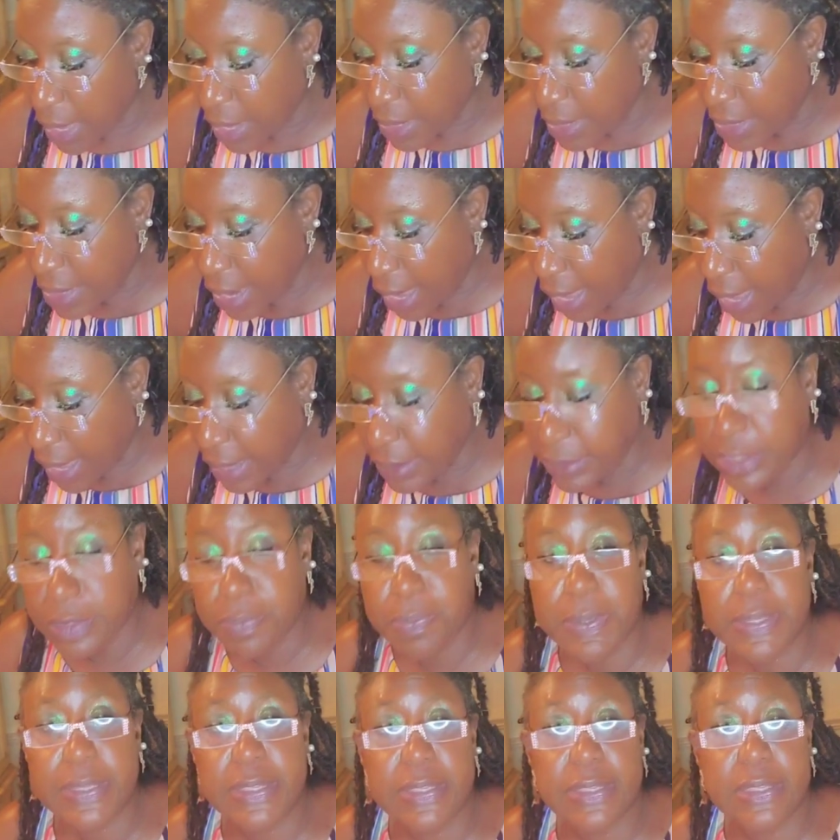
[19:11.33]

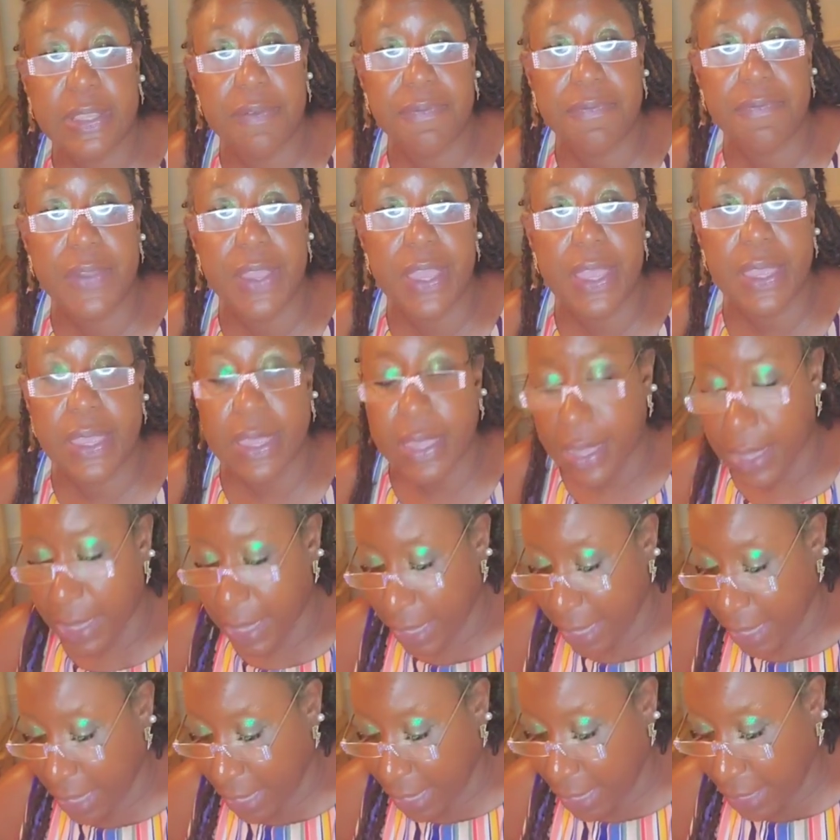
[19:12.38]
non-specific
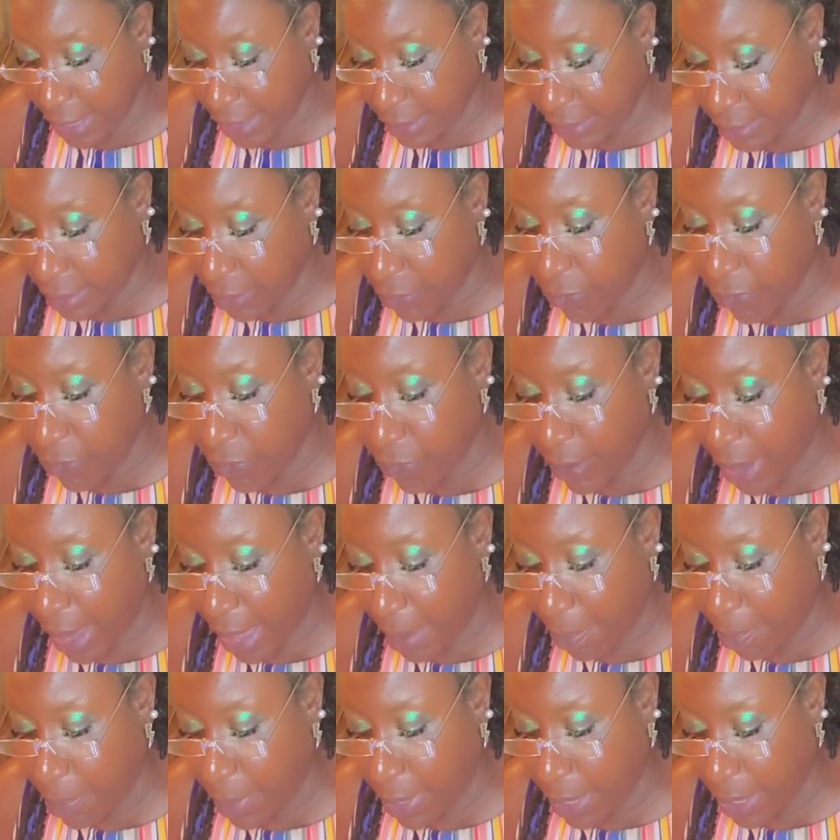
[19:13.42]
is
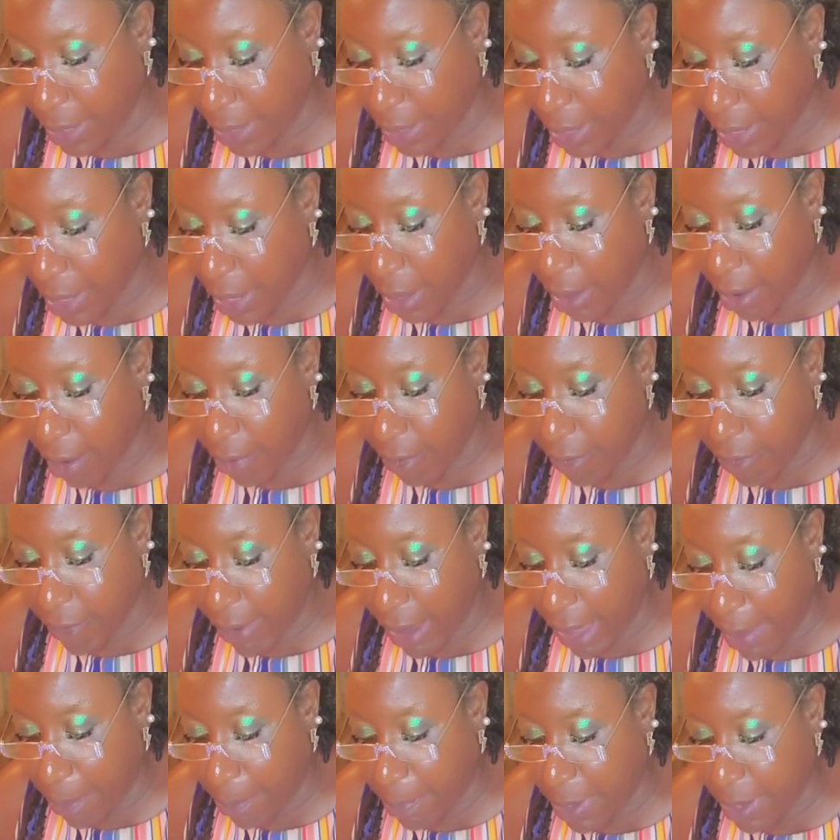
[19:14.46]
rapid, a
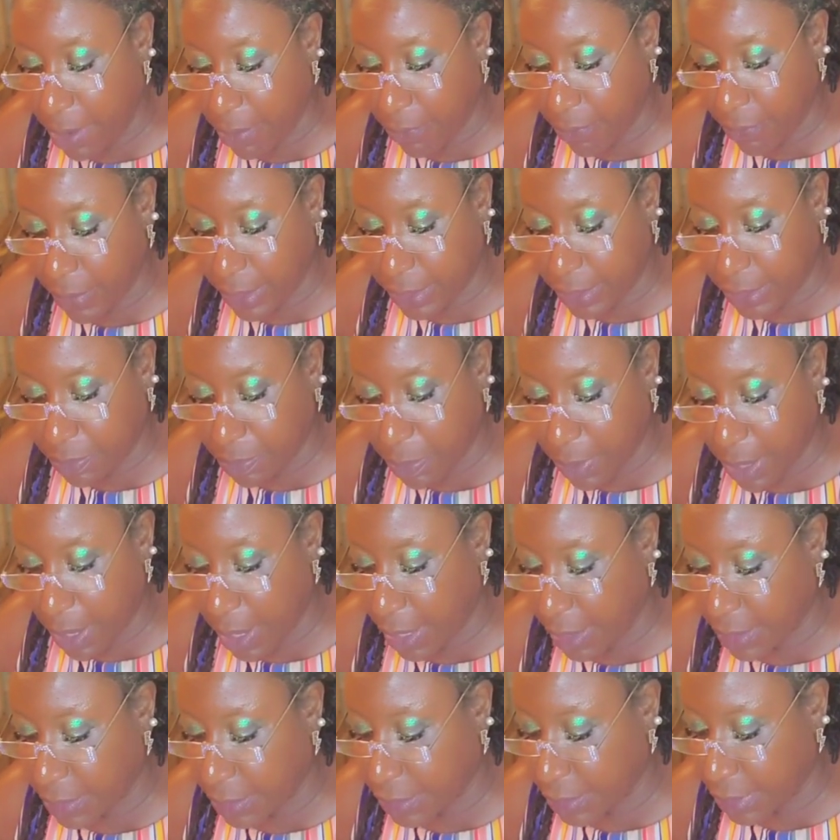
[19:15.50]
rapid
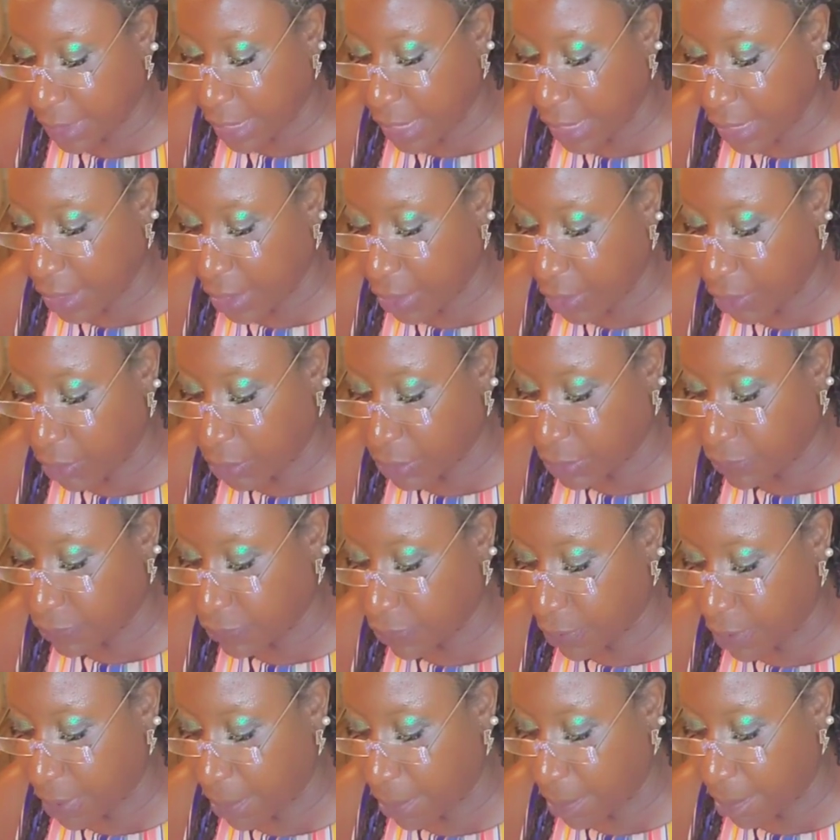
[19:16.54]
response. It goes
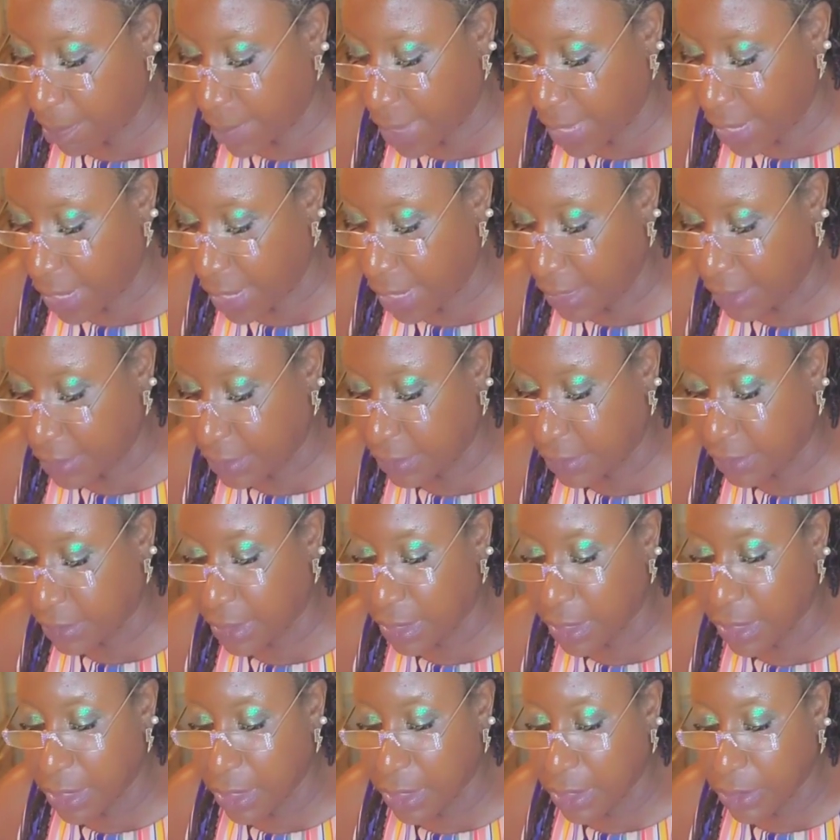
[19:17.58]
from minutes
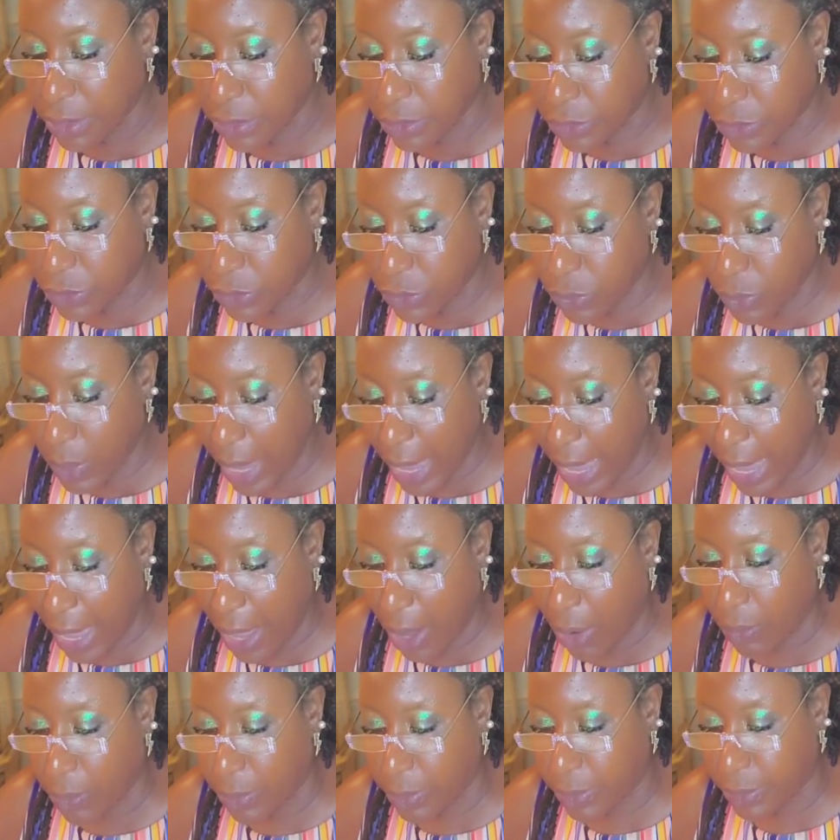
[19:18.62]
to
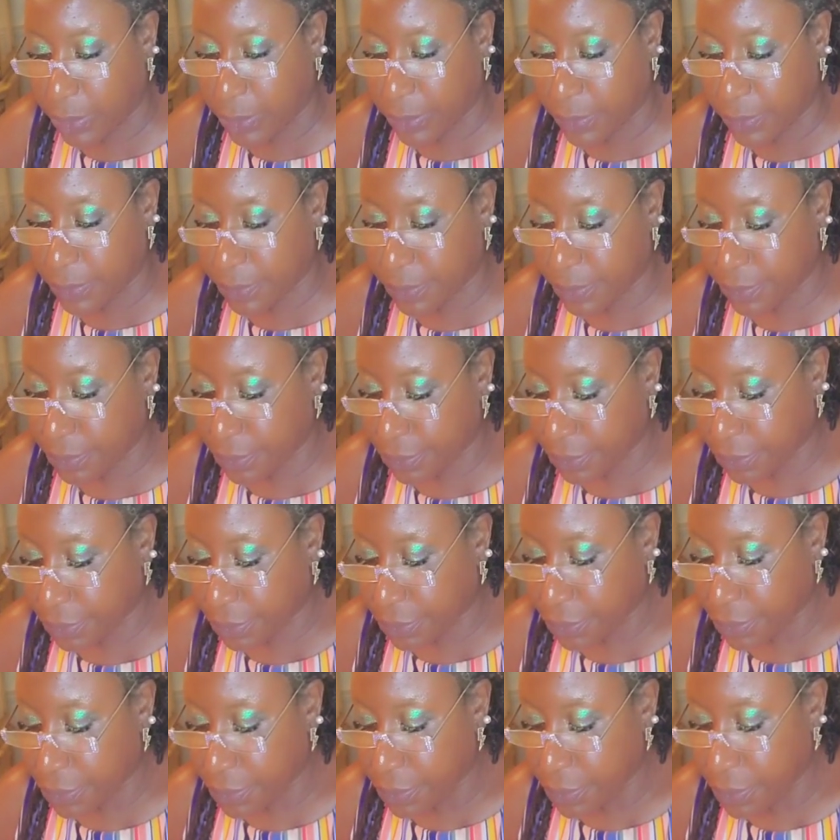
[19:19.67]
hours.
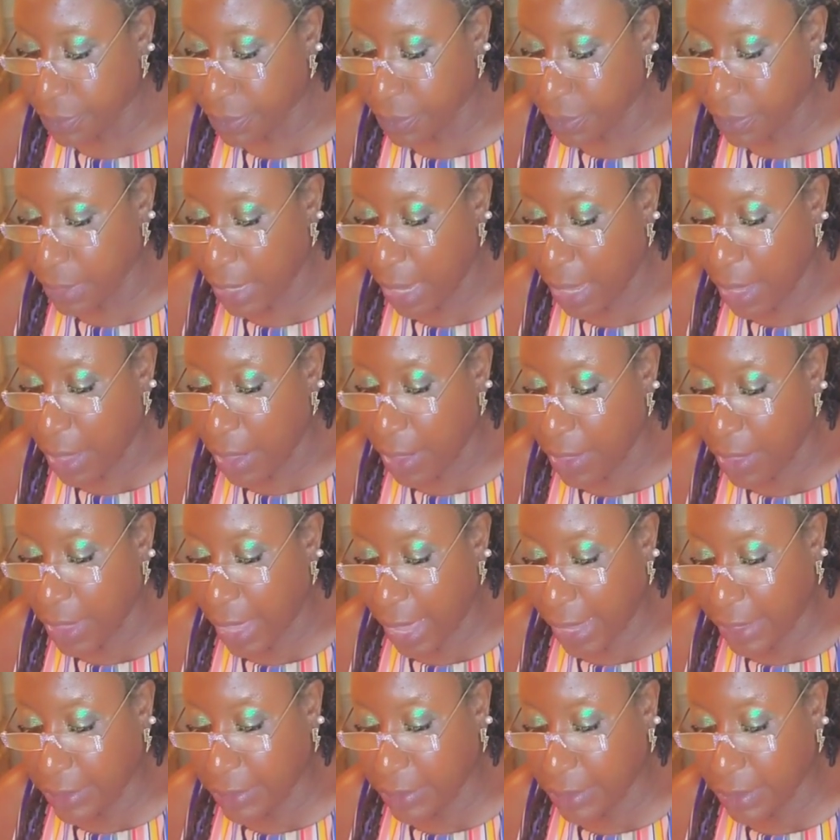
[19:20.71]

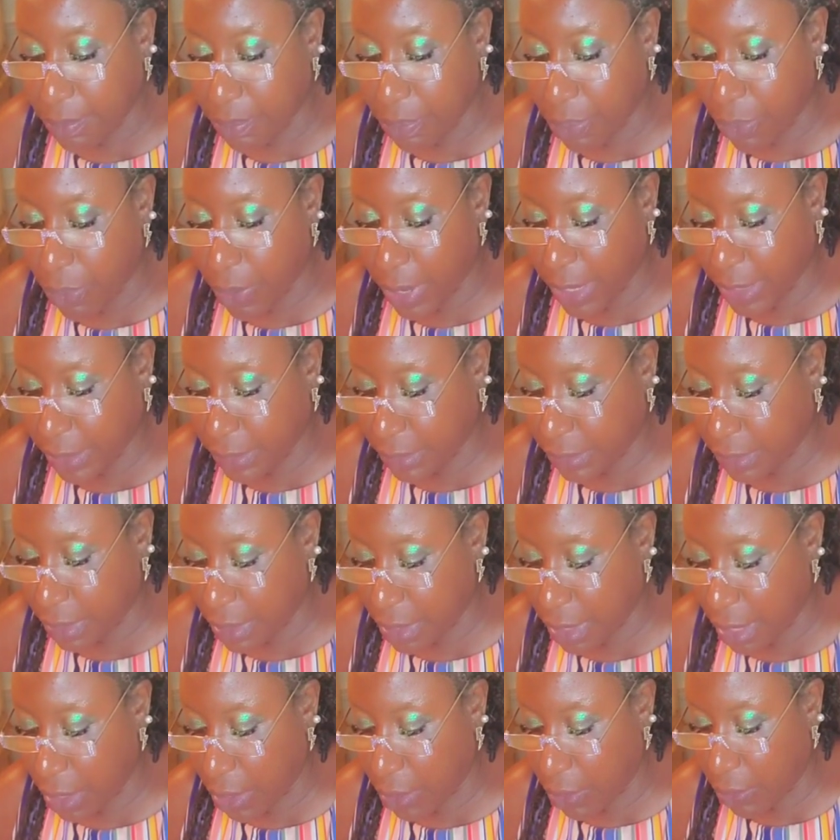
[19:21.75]
That's important to
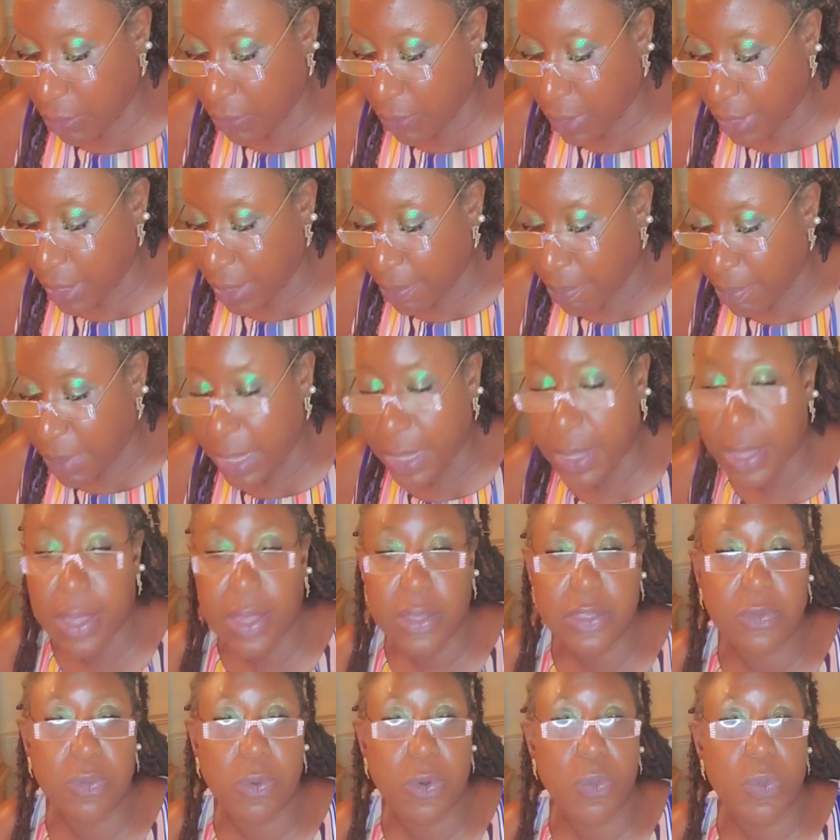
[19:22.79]
know,
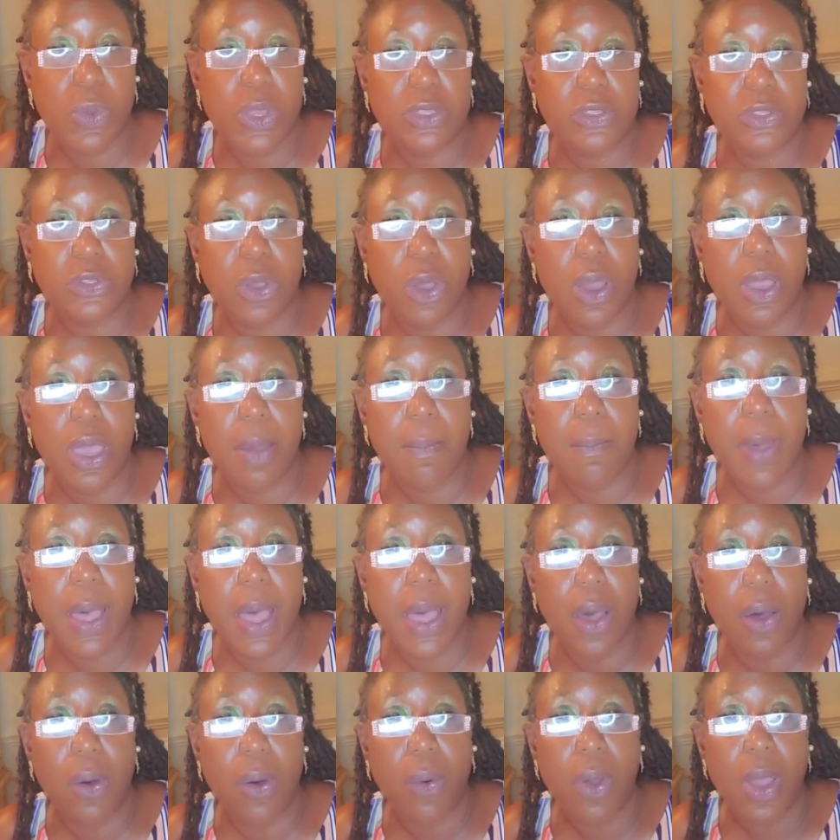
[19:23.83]
because when we talk
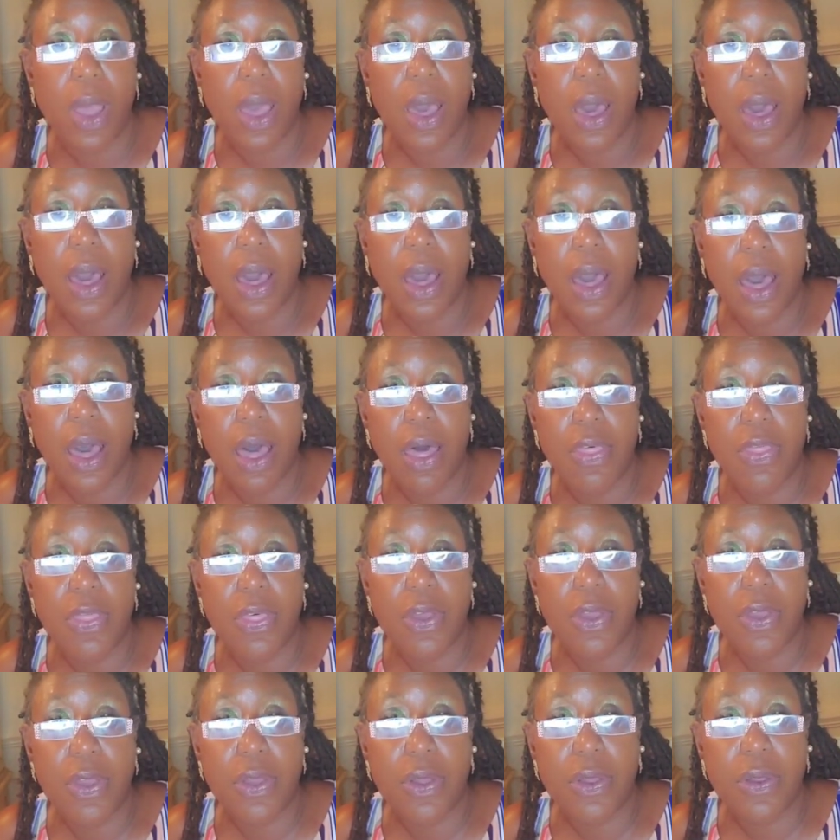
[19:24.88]
about
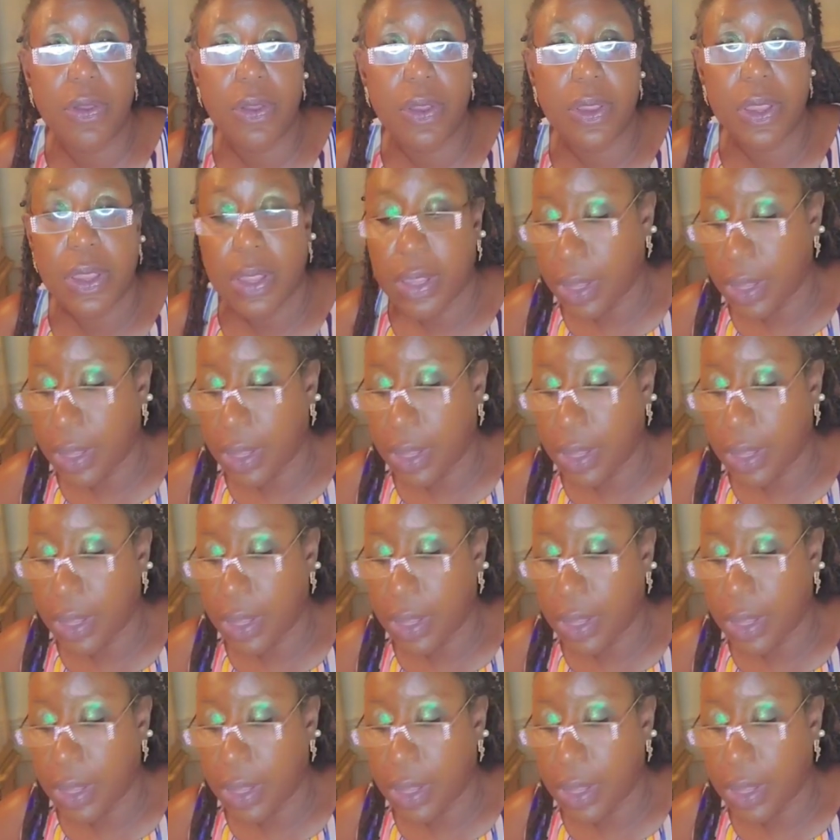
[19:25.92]
other